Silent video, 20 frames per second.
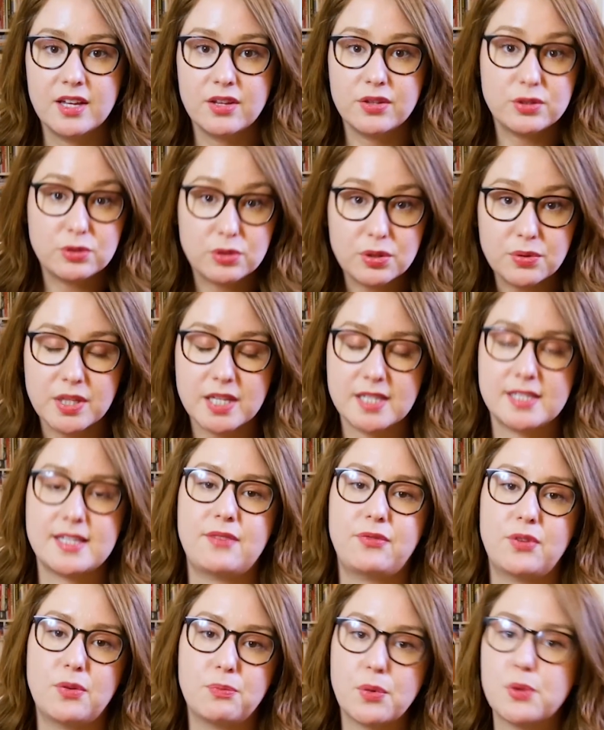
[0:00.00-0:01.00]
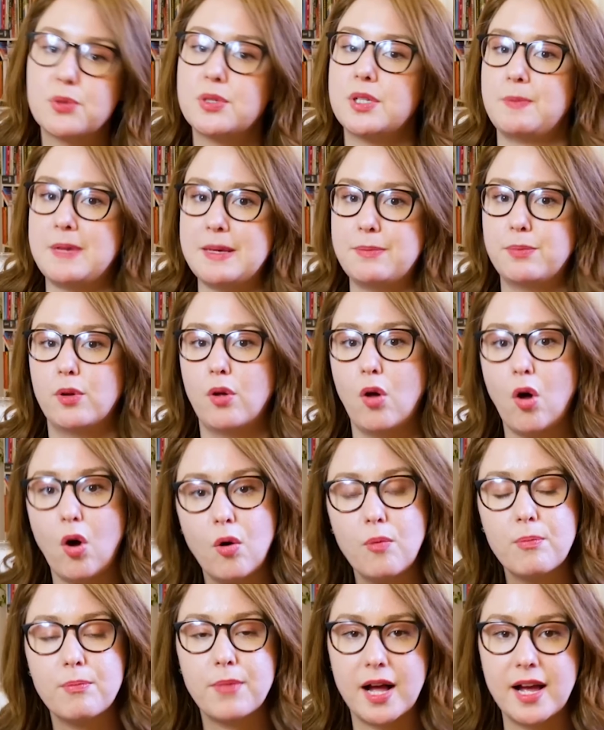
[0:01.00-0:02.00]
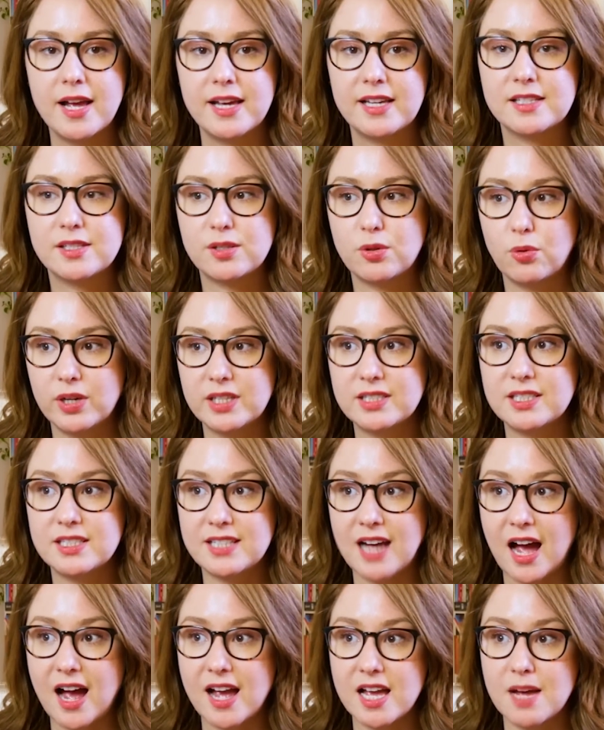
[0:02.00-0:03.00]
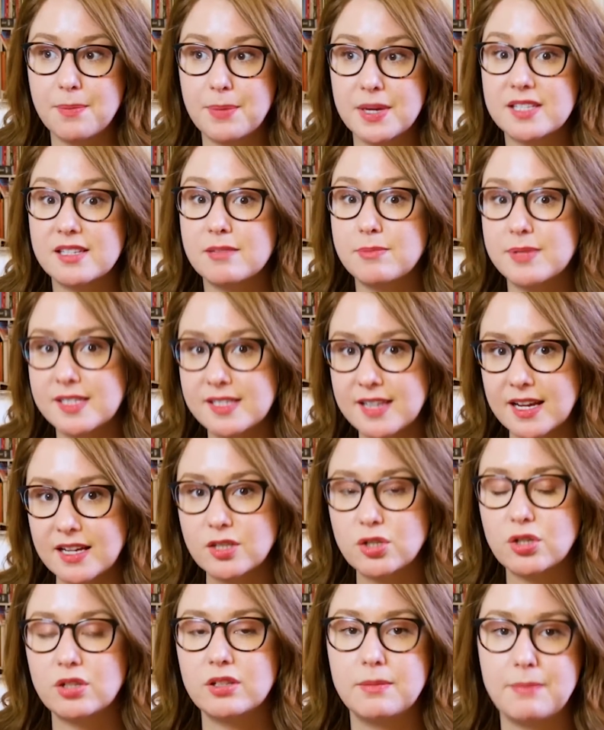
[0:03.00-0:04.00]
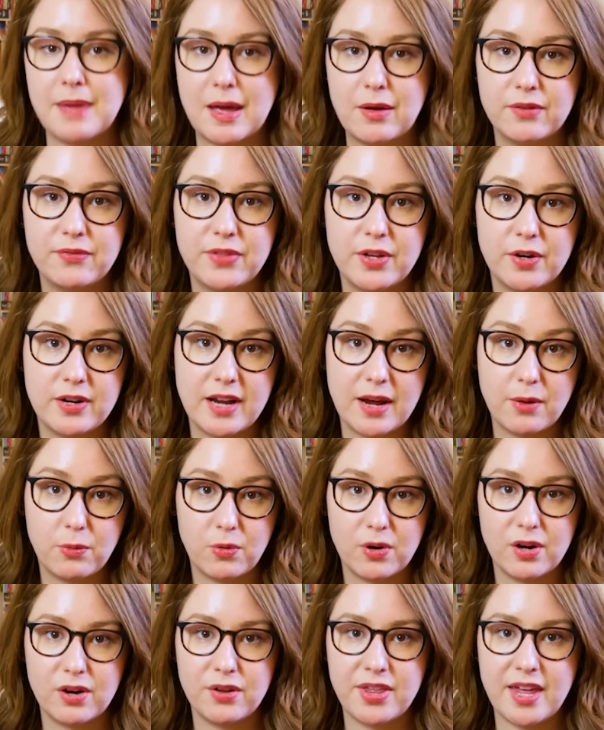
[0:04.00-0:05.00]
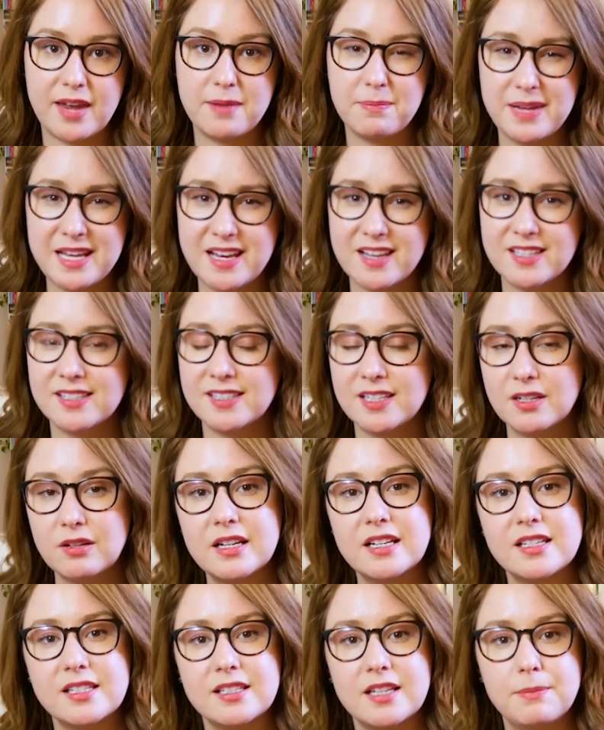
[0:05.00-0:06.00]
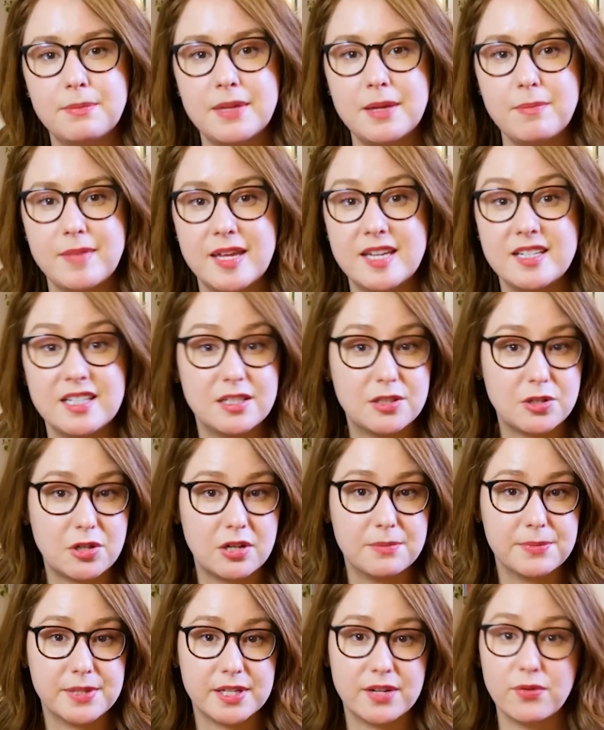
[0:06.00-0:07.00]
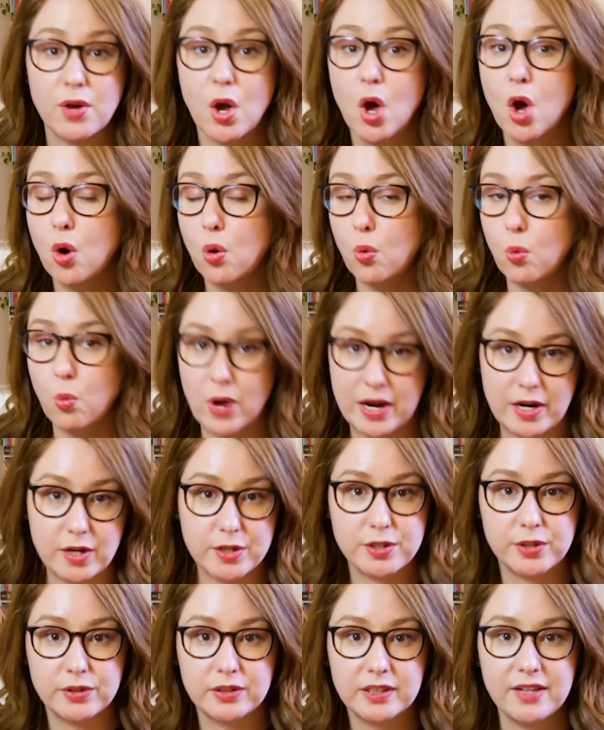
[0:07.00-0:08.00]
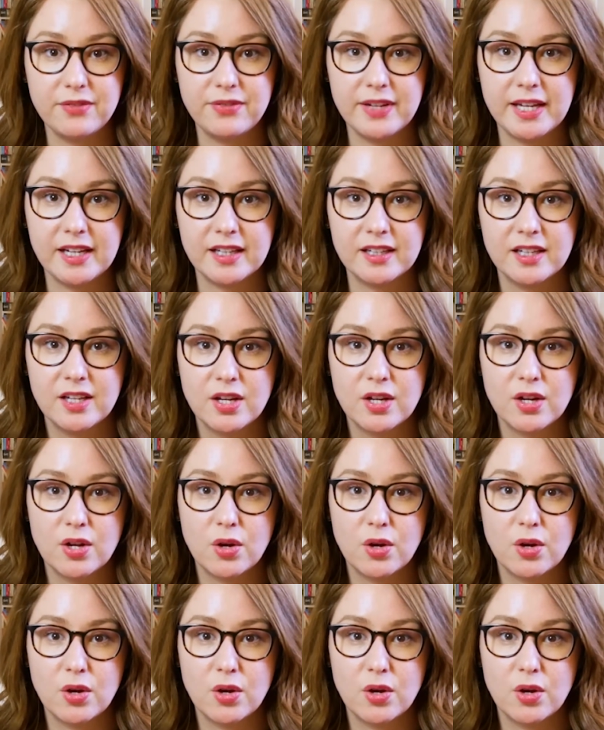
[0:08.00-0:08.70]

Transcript: The truth is that for most people, home buying is going to tie up a substantial amount of their net worth and be a serious commitment in terms of where you're living,